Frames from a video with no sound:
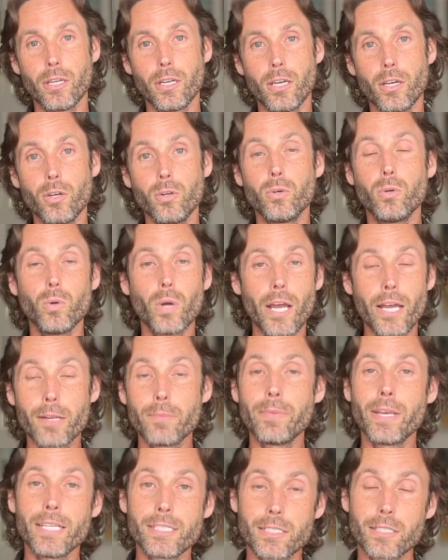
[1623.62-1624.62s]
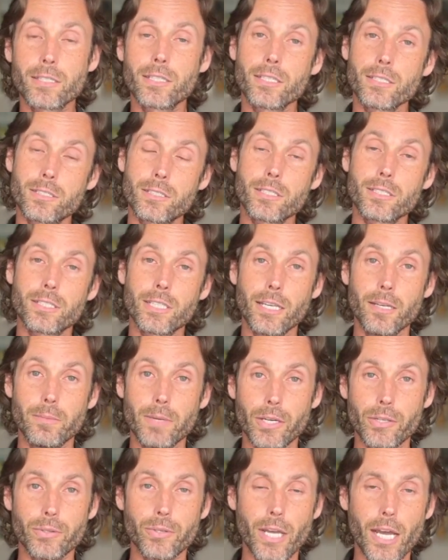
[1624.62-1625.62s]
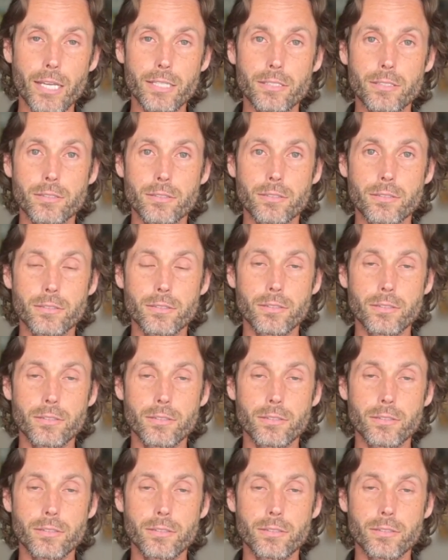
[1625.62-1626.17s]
who had amazing things to say about you guys.